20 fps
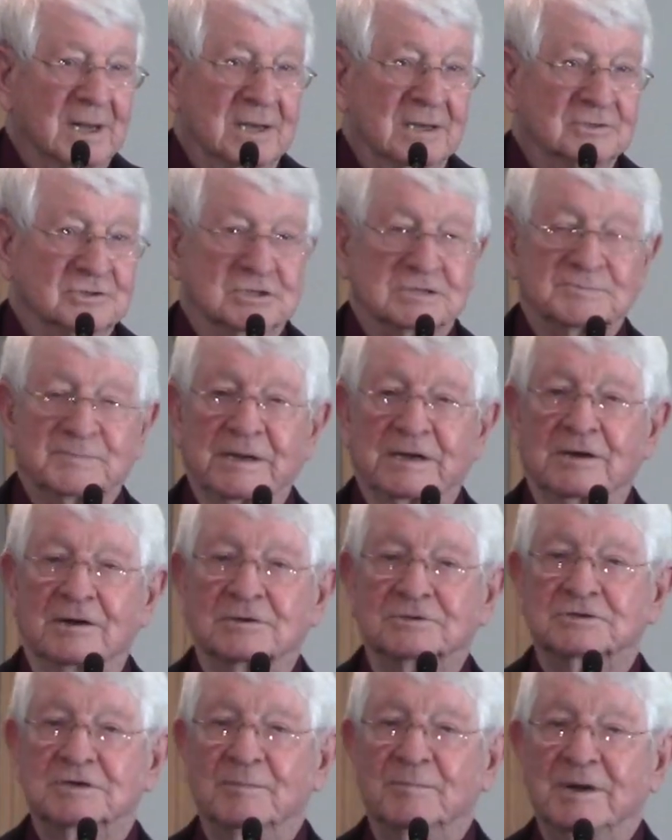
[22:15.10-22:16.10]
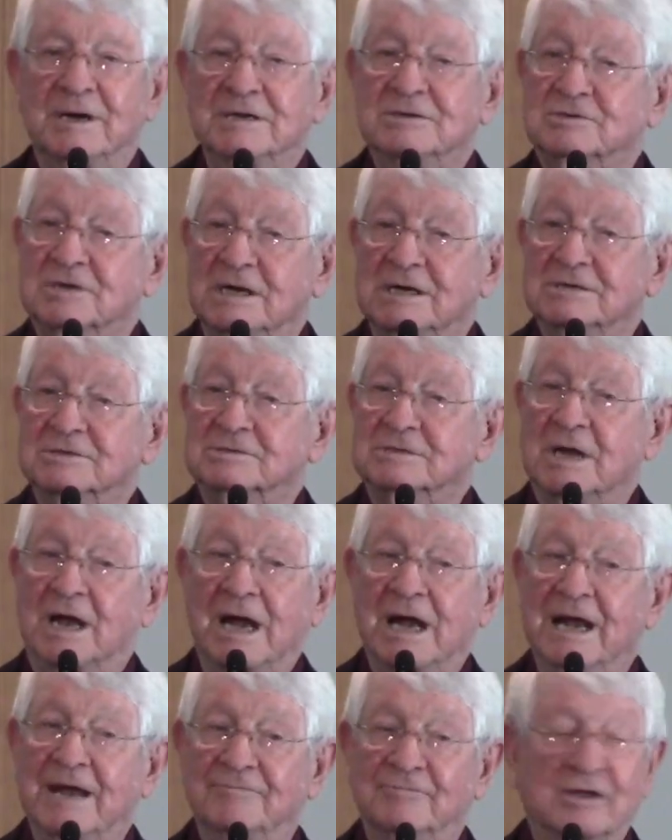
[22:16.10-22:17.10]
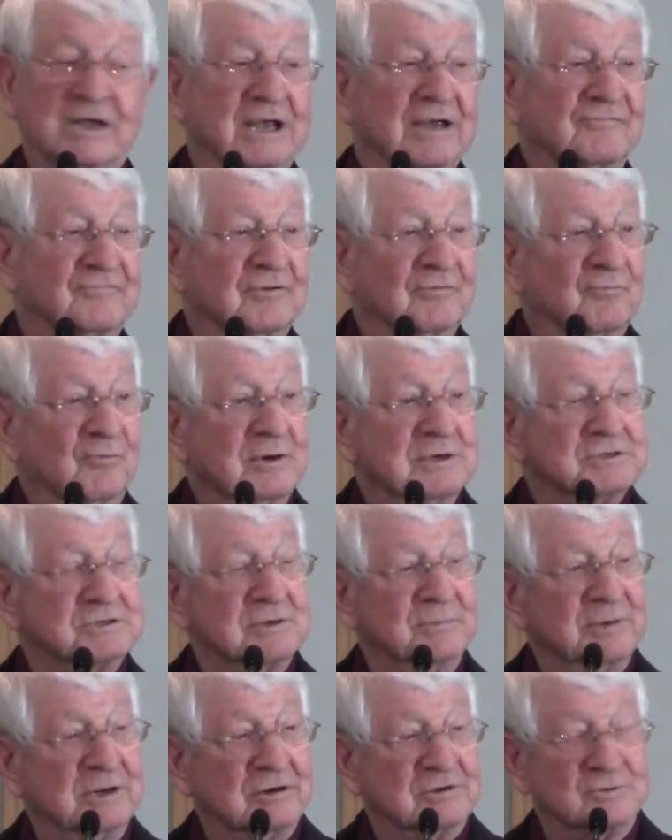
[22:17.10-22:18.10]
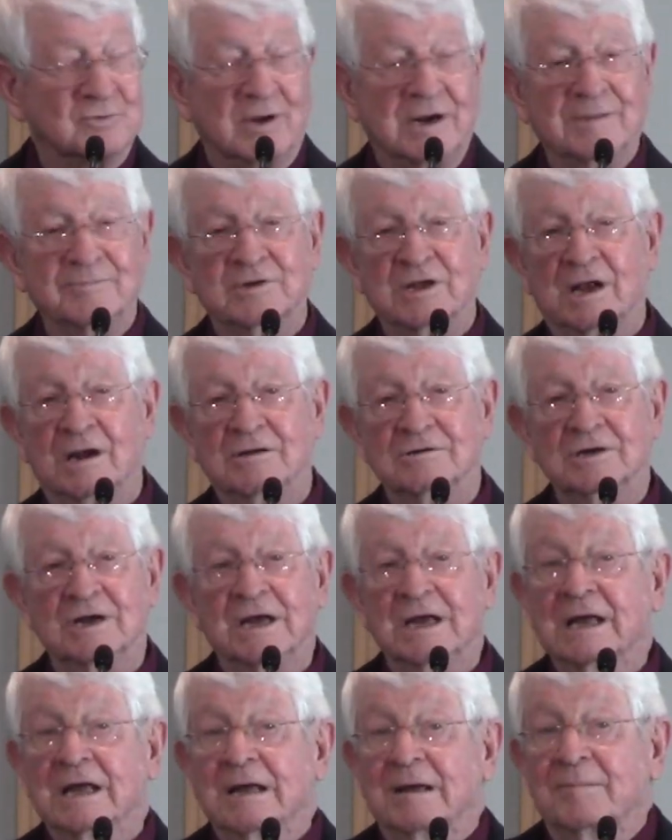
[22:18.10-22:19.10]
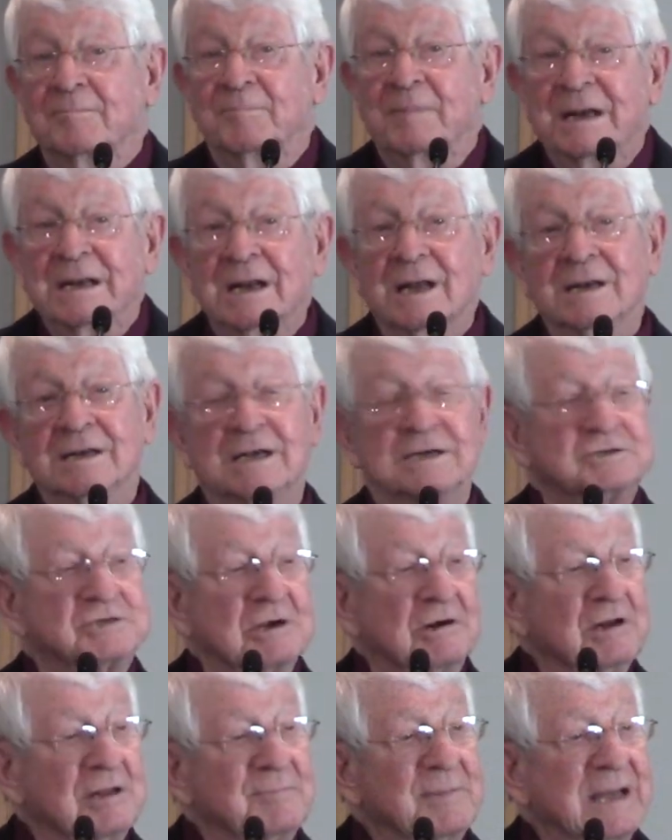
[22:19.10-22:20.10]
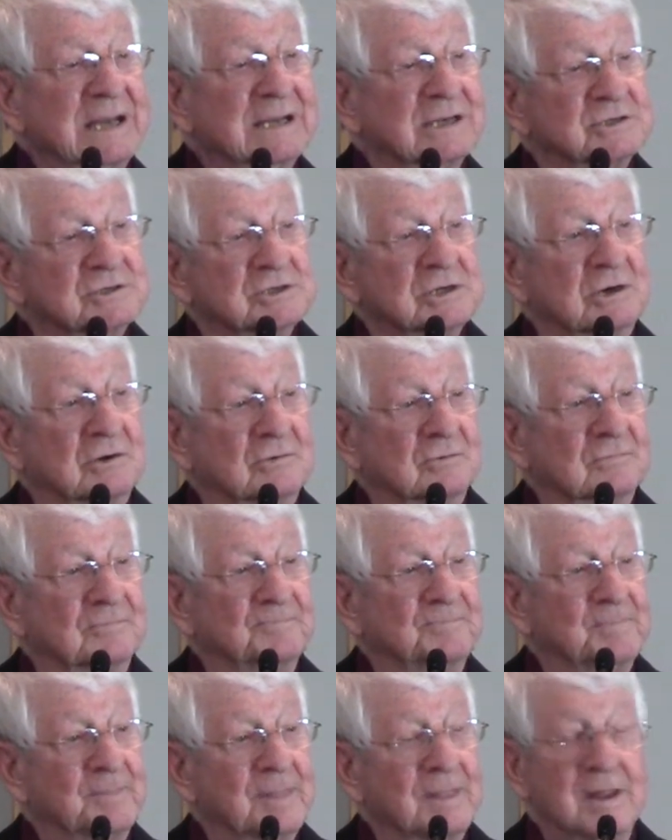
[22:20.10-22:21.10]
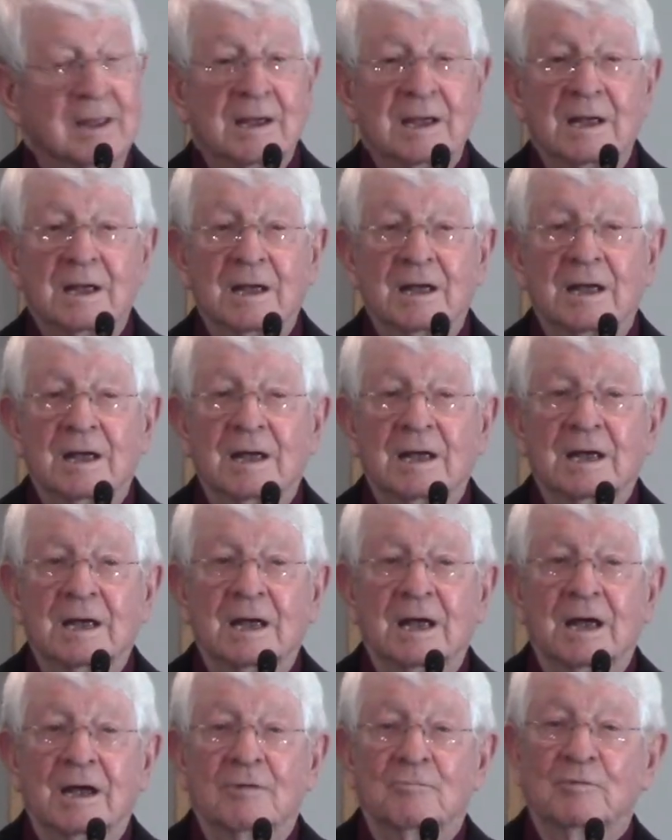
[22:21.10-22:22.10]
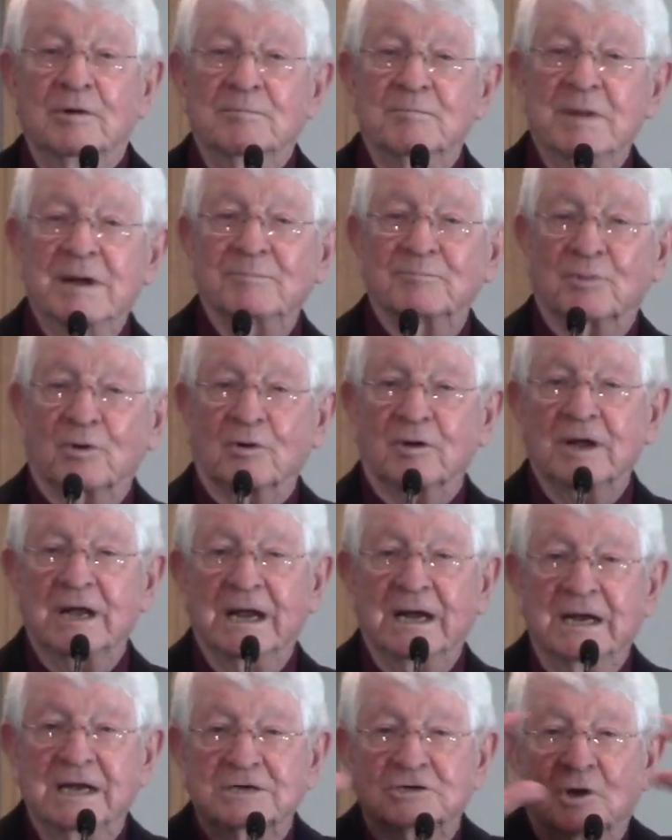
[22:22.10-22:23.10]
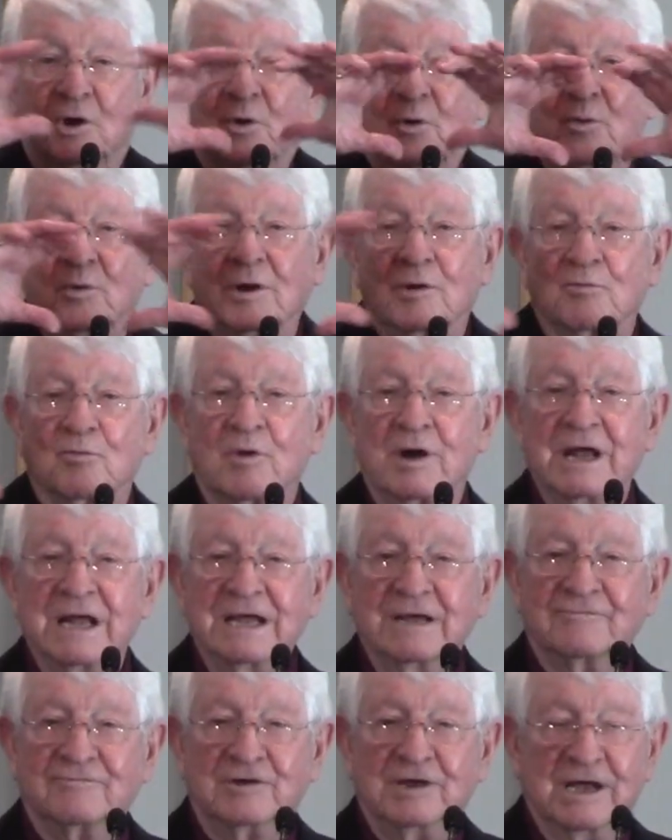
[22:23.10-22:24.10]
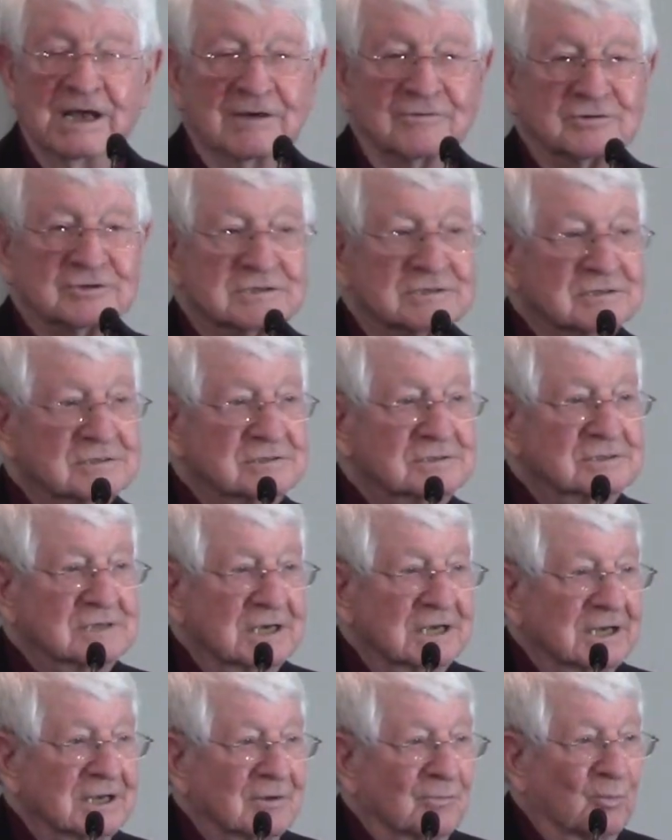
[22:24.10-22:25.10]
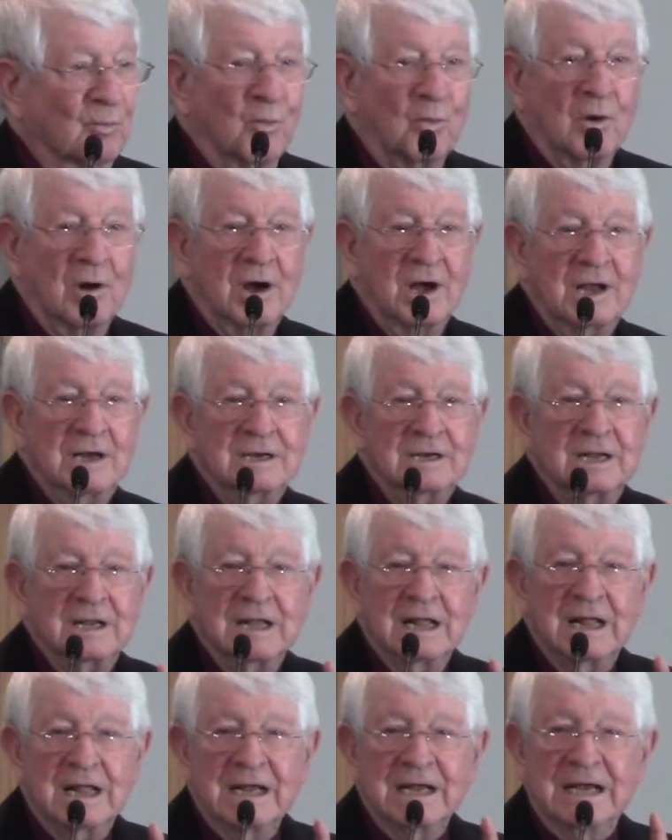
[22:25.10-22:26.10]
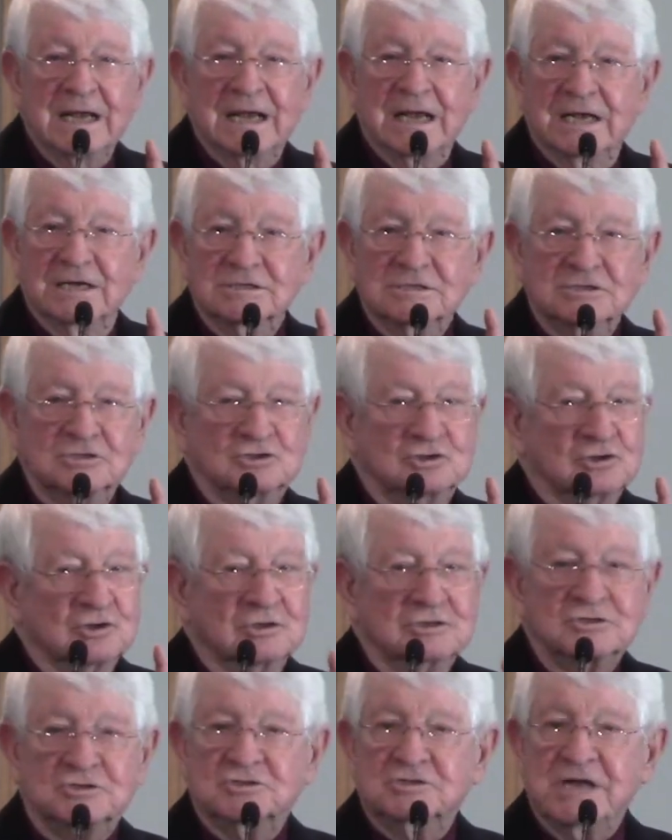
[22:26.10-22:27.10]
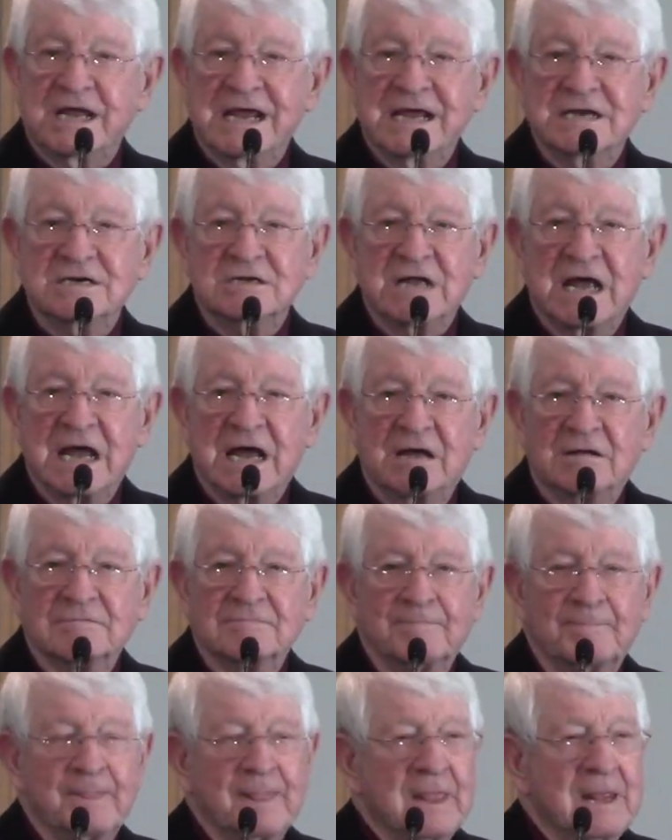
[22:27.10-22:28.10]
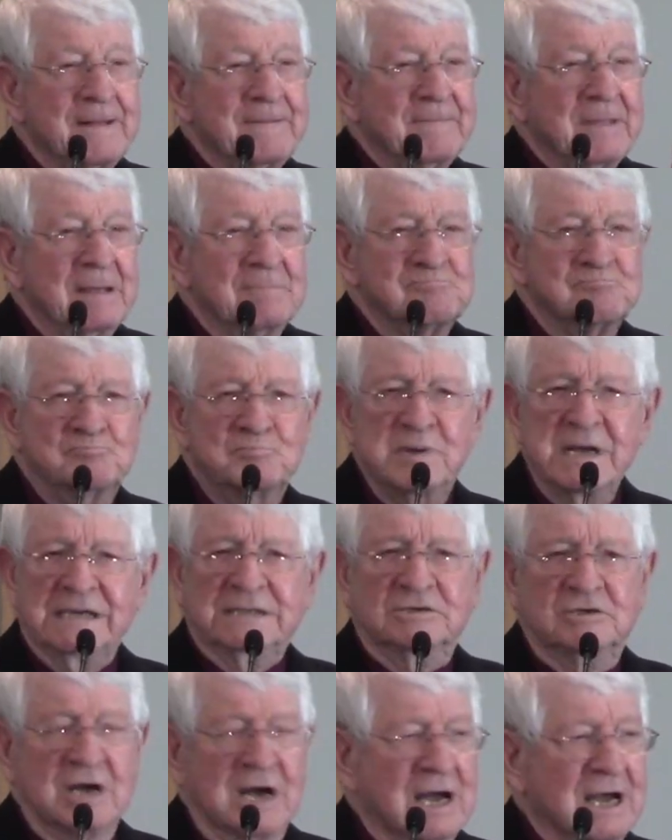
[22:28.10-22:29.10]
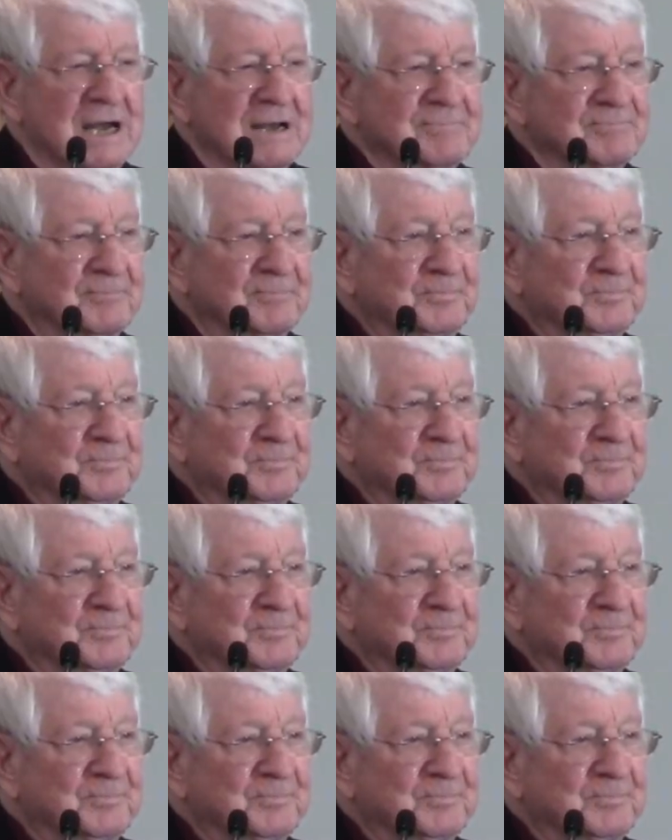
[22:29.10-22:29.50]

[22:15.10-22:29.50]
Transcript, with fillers: Just because somebody says, I have the gift of wisdom, and here's what I'm telling you, may not necessarily make it so. Remember, in this whole array of gifts, one should stand out big time